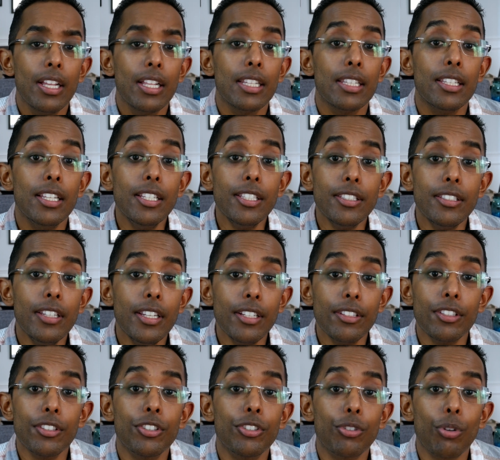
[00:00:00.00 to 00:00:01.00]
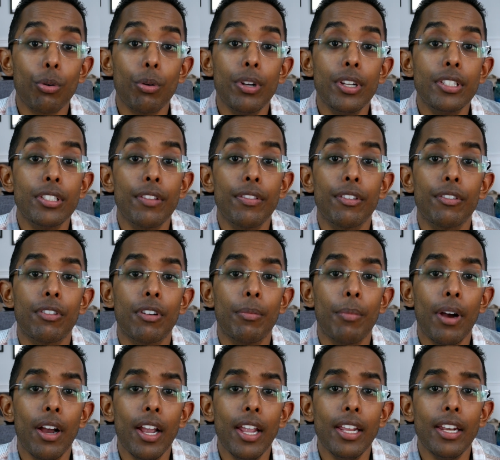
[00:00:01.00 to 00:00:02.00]
listening to stories of the
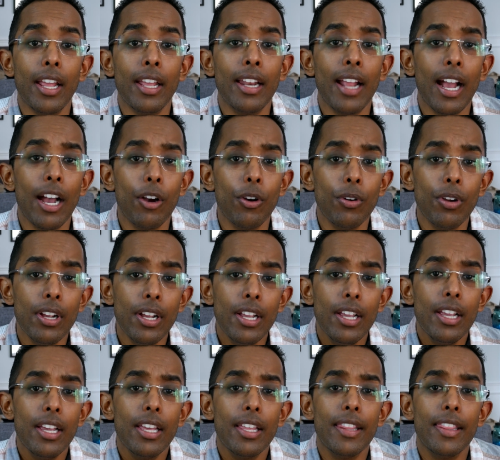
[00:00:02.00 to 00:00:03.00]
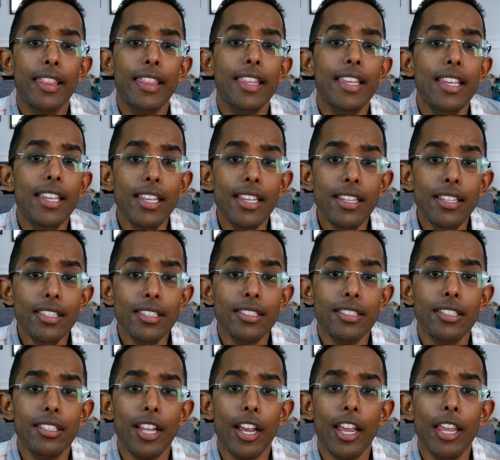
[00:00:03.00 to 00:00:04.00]
Ramayana and how
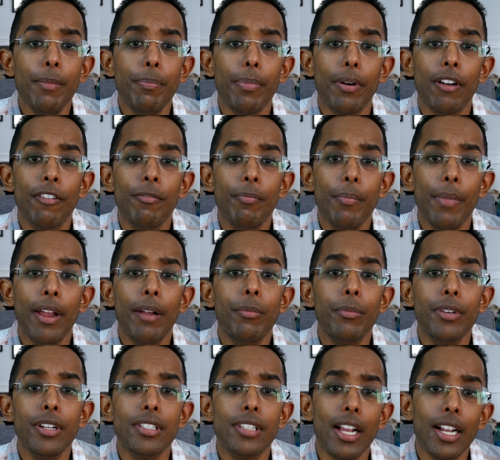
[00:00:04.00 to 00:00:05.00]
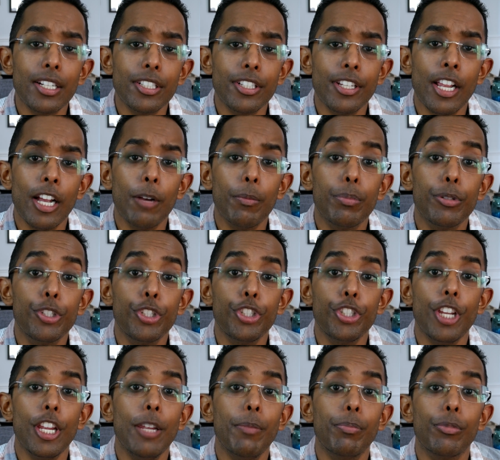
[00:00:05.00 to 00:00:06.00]
these type of memories actually help
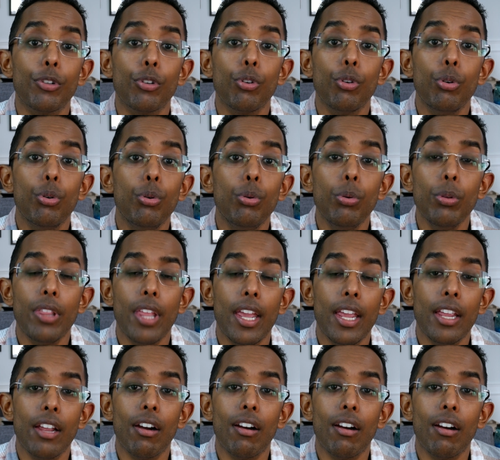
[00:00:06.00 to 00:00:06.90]
shape who they